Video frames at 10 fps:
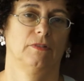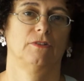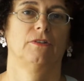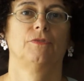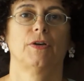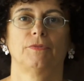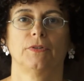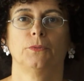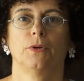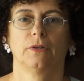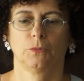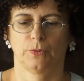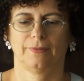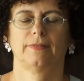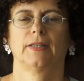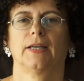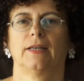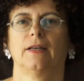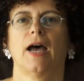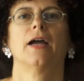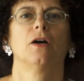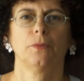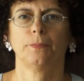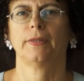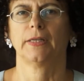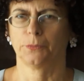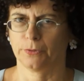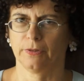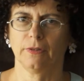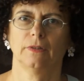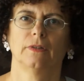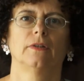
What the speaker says: as if everyone was together. I hope they were.